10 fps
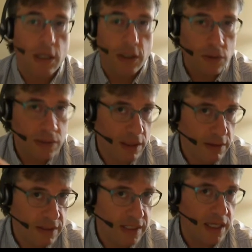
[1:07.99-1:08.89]
using
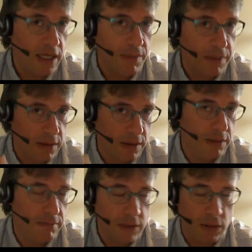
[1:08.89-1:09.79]
their setup and
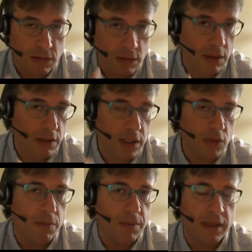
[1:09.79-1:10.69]
all the
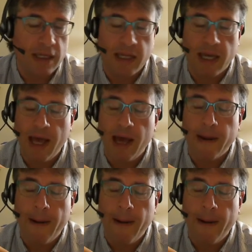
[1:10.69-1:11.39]
equipment that they had.